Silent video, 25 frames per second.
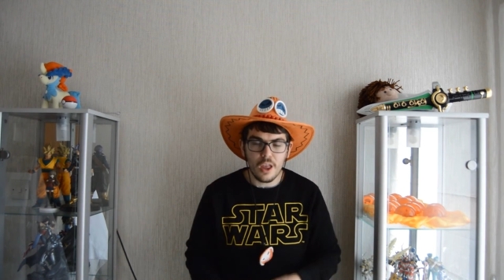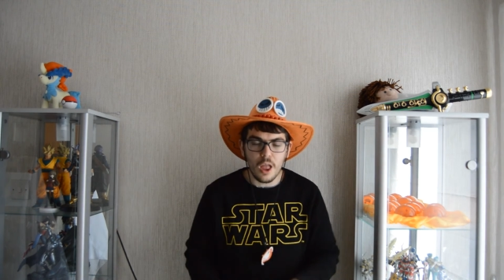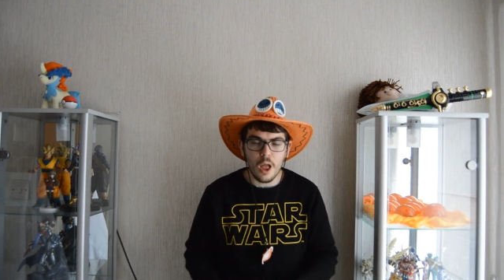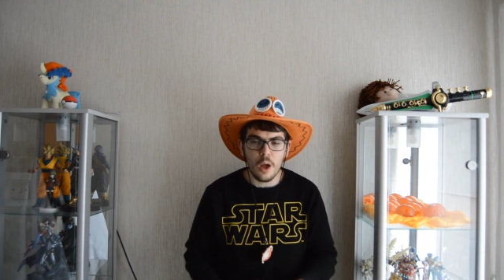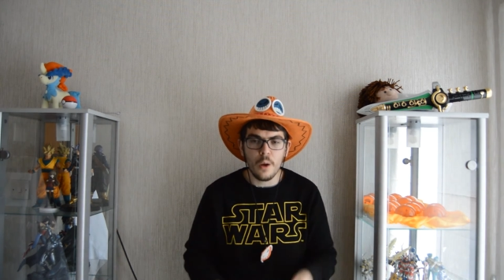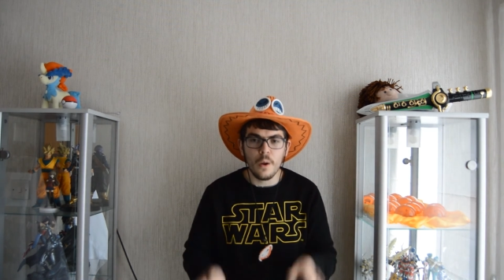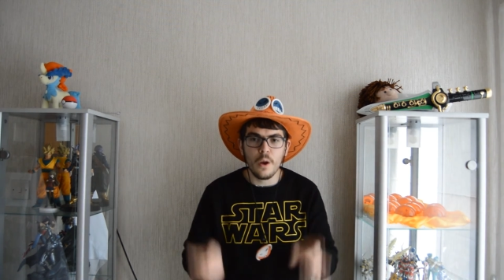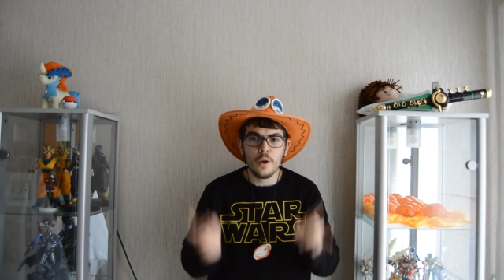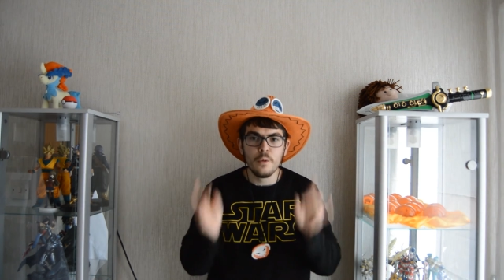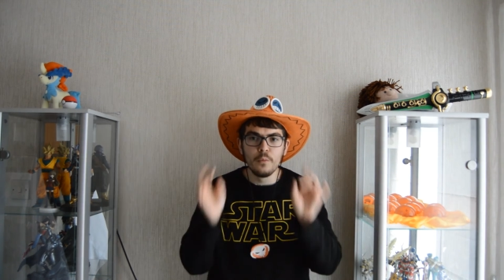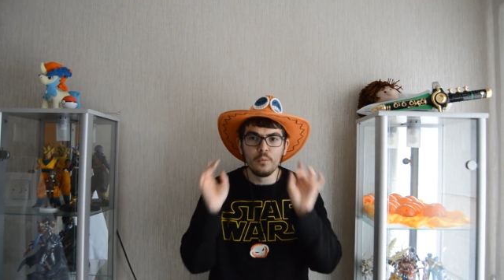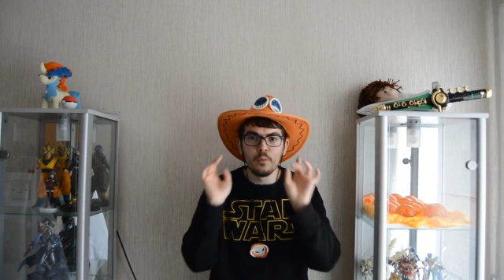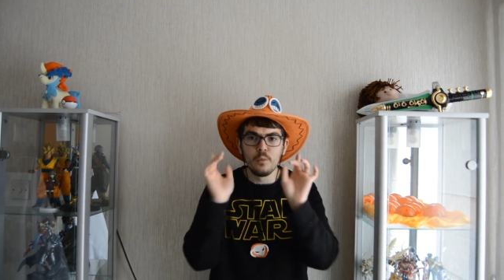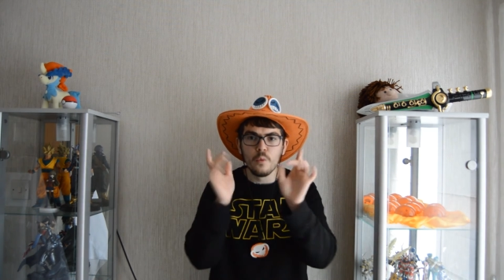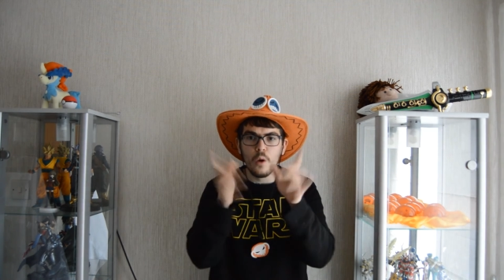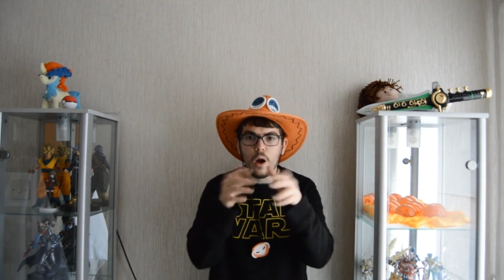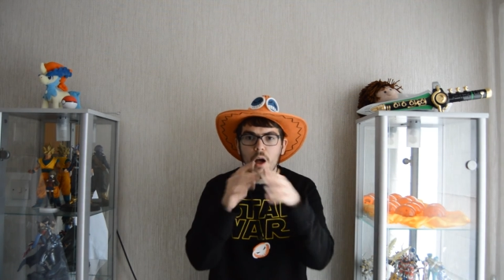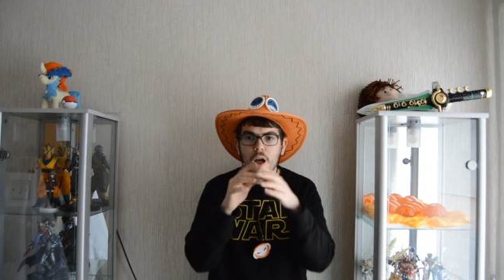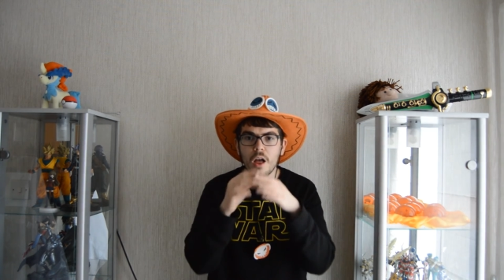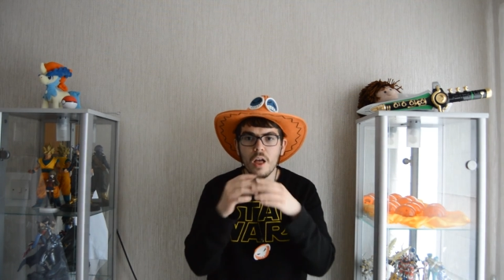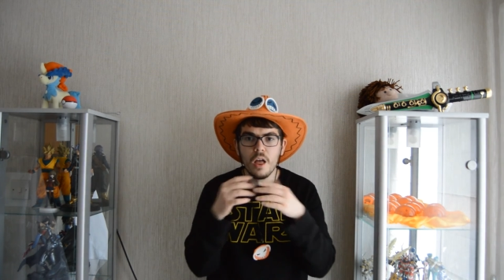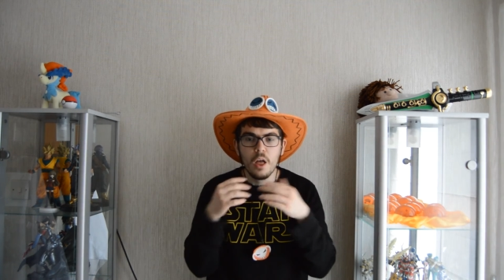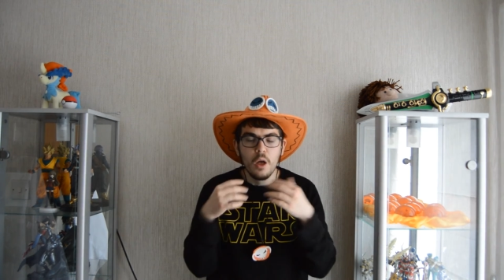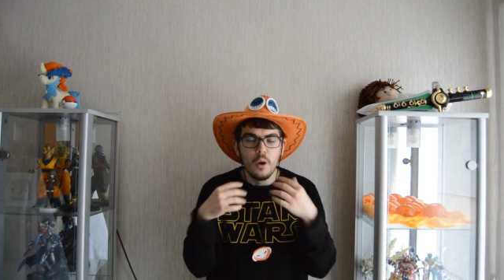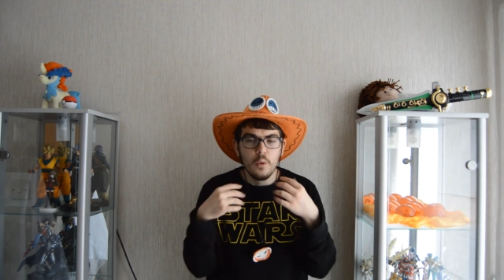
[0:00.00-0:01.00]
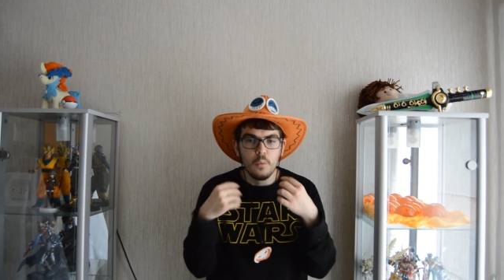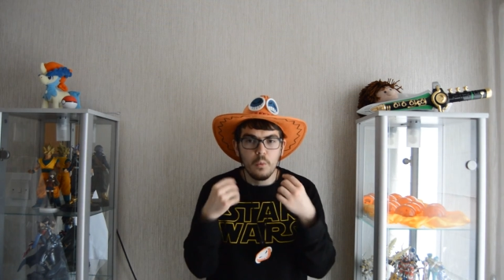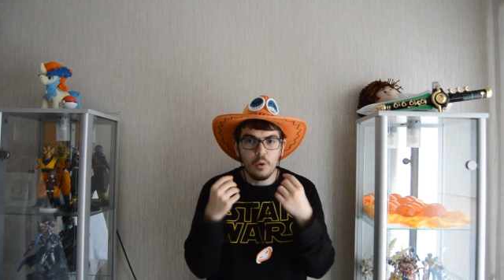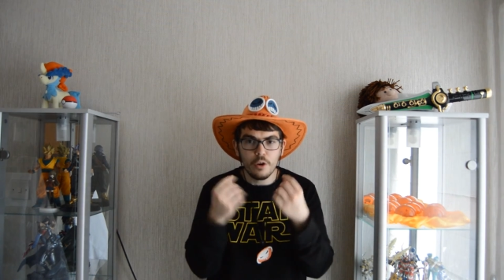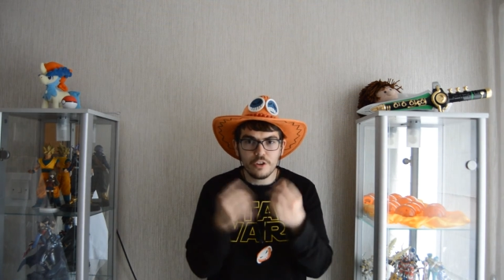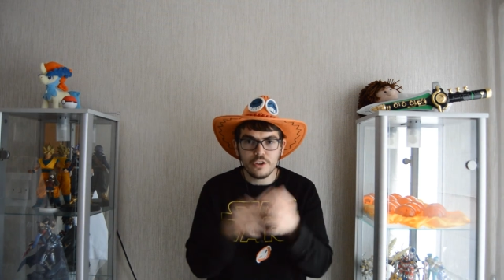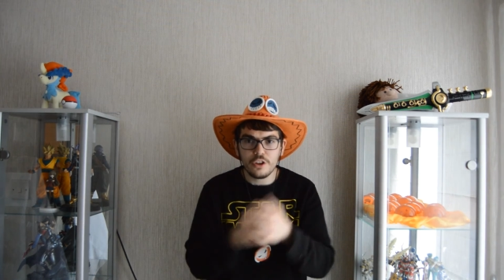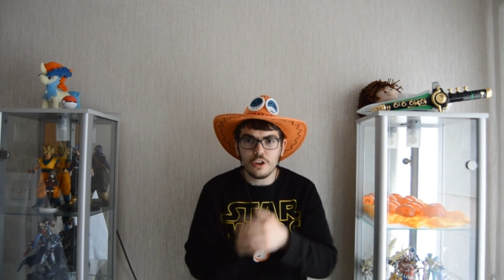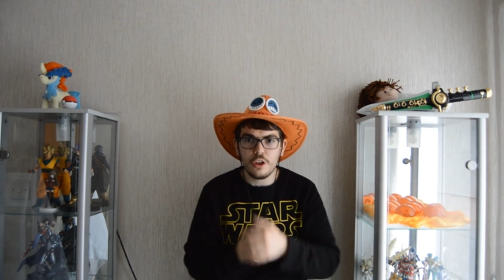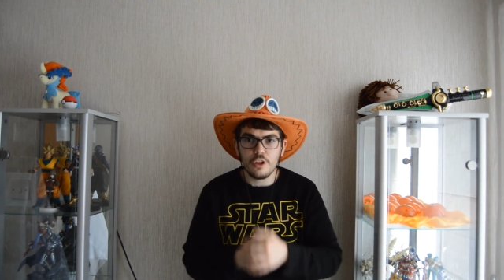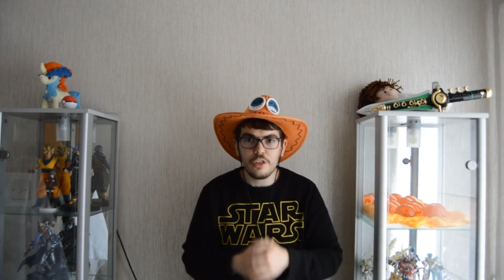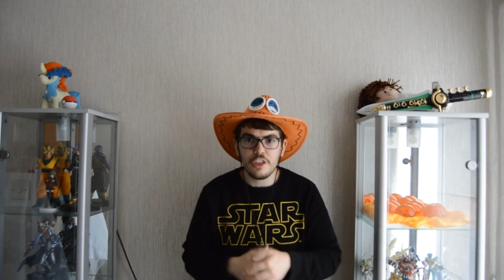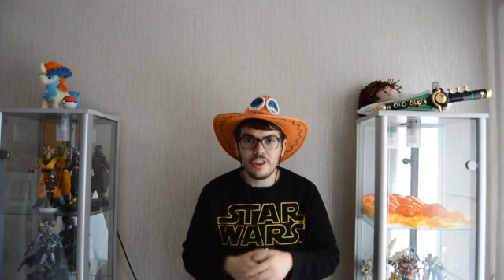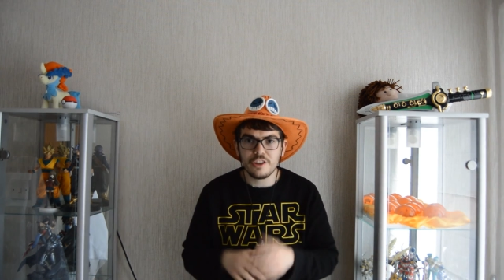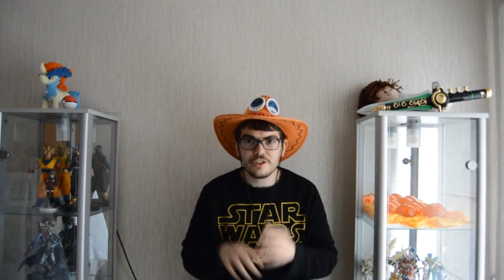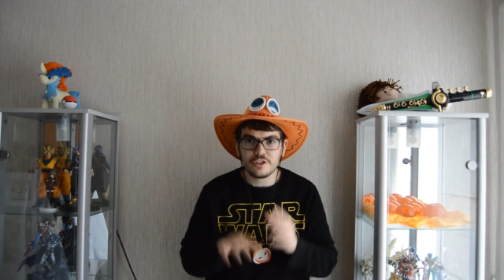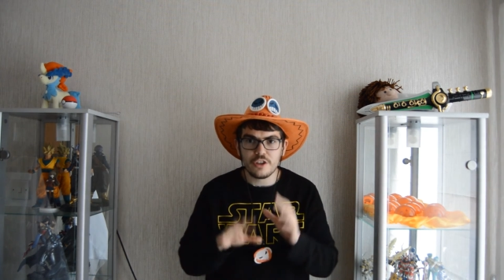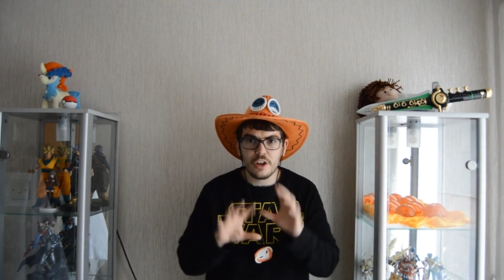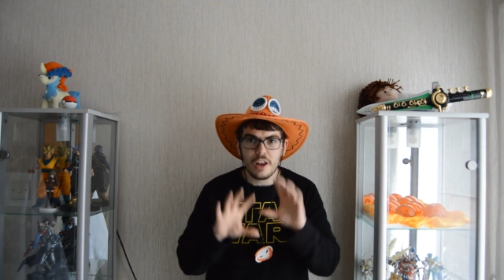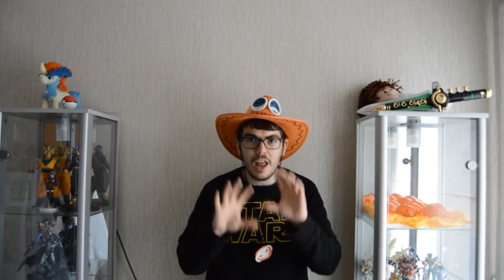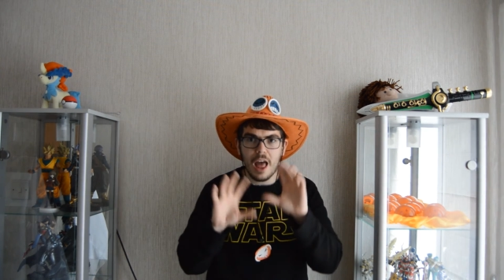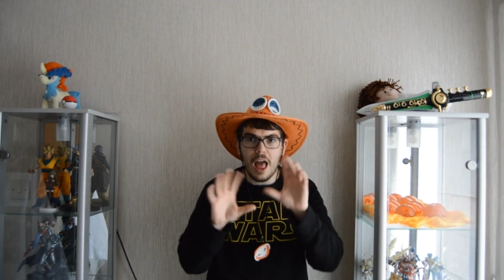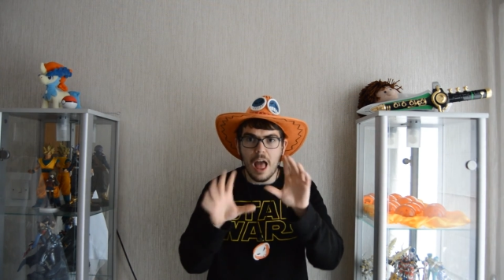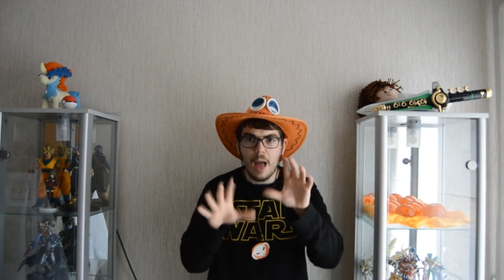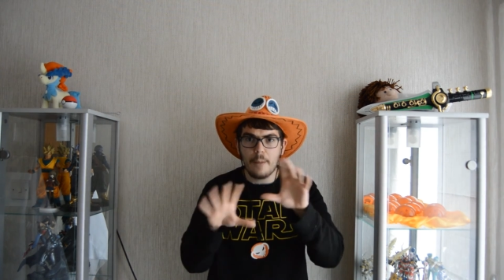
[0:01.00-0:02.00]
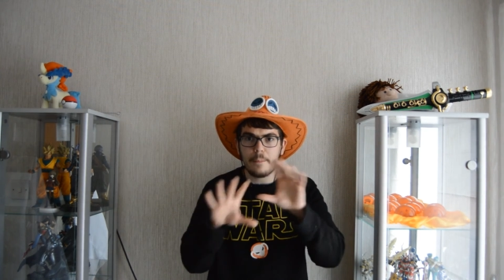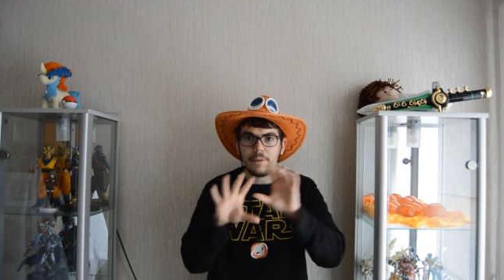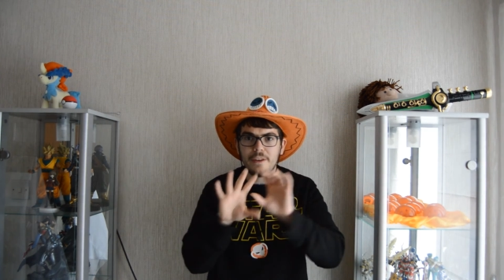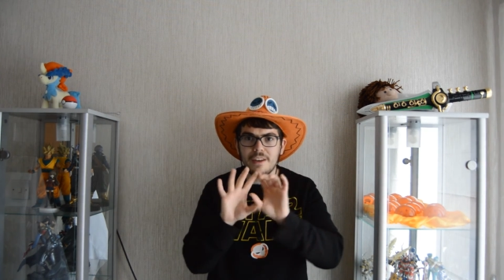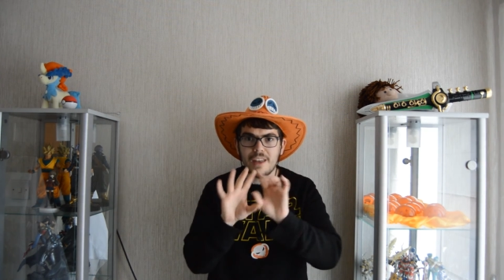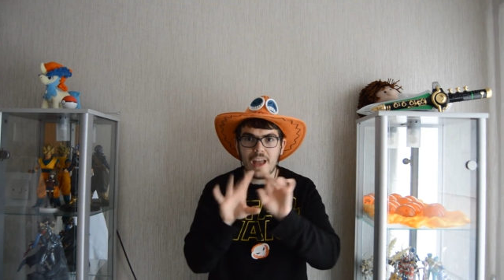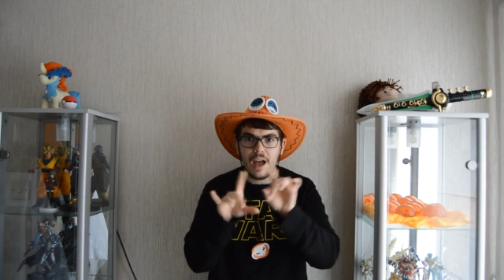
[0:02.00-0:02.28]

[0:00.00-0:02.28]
I mean, what do you think is going to happen